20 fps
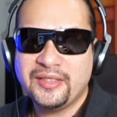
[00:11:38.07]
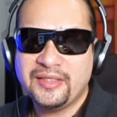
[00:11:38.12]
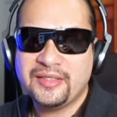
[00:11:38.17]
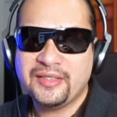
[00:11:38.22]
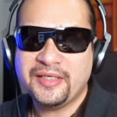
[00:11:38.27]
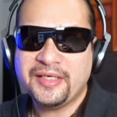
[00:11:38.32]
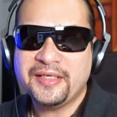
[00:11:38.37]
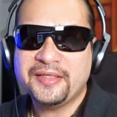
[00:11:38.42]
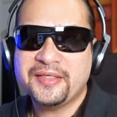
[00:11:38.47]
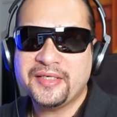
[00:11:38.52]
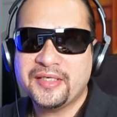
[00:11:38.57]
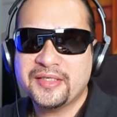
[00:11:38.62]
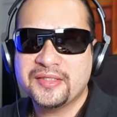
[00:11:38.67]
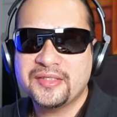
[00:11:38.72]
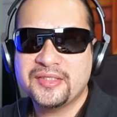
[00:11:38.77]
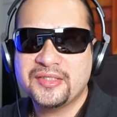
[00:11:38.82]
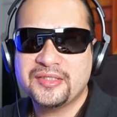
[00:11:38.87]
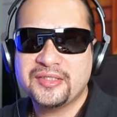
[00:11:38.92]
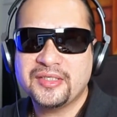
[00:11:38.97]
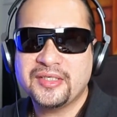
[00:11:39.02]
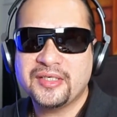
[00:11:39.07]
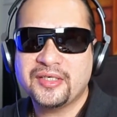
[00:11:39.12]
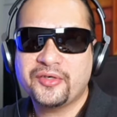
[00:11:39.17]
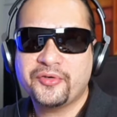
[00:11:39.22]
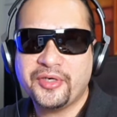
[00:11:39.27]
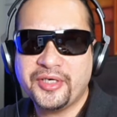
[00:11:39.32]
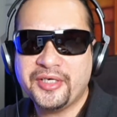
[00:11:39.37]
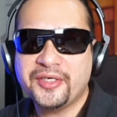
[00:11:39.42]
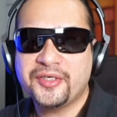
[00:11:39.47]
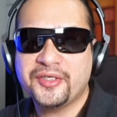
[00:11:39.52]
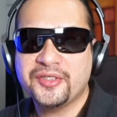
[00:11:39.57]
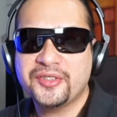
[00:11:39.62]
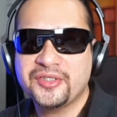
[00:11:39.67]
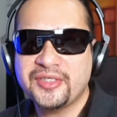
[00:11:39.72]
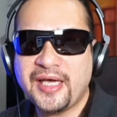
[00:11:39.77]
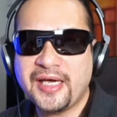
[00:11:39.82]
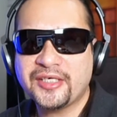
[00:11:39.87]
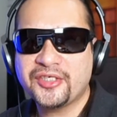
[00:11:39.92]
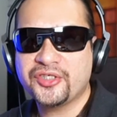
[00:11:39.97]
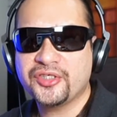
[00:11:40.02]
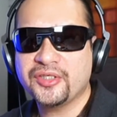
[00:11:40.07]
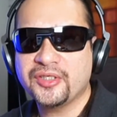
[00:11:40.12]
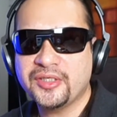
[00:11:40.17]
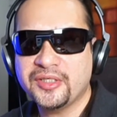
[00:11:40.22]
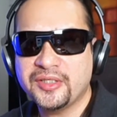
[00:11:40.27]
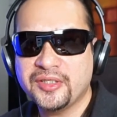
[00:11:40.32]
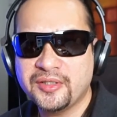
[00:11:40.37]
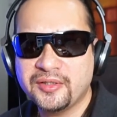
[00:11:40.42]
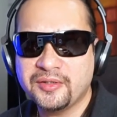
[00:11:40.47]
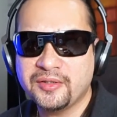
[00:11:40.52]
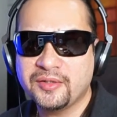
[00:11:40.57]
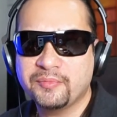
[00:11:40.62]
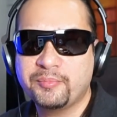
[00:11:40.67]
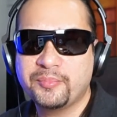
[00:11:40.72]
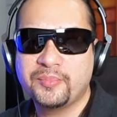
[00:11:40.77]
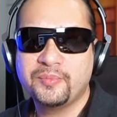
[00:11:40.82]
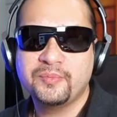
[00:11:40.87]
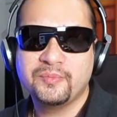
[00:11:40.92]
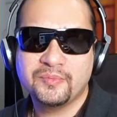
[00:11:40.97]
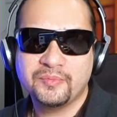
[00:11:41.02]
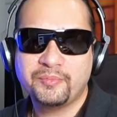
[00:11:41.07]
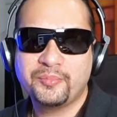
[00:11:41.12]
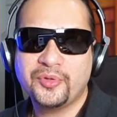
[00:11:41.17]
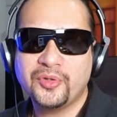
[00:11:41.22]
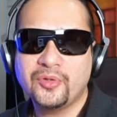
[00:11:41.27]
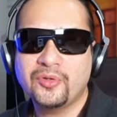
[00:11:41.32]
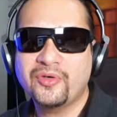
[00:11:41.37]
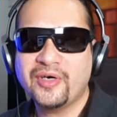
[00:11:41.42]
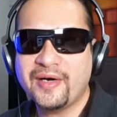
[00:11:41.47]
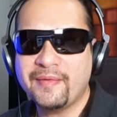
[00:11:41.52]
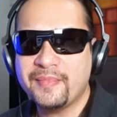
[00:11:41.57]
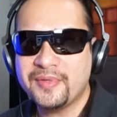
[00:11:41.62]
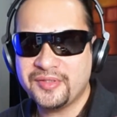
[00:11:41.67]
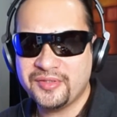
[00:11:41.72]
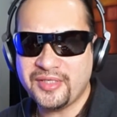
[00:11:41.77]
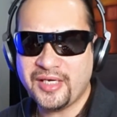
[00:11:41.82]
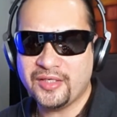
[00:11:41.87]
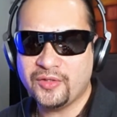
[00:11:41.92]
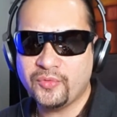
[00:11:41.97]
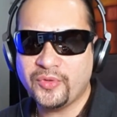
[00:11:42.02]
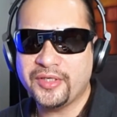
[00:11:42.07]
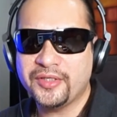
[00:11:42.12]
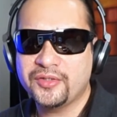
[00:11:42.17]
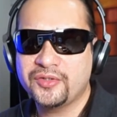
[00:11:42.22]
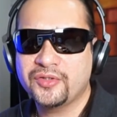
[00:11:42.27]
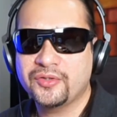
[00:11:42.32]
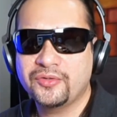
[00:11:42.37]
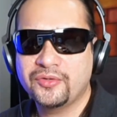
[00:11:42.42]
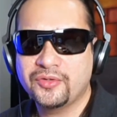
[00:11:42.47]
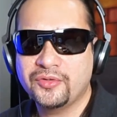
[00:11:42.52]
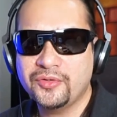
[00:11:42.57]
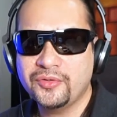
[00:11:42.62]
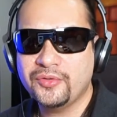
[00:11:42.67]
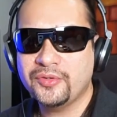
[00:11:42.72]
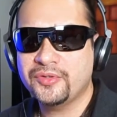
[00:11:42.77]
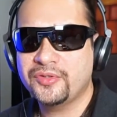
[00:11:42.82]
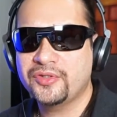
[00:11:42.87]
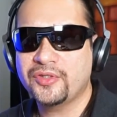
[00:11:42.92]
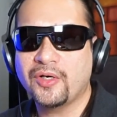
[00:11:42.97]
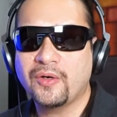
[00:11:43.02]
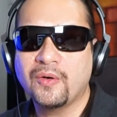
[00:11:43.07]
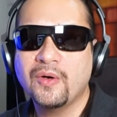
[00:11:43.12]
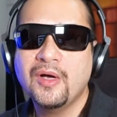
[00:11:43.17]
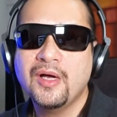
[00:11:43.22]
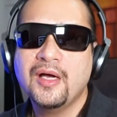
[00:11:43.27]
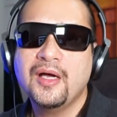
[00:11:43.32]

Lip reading: aliens, creators, actually program us that way, so to do it so.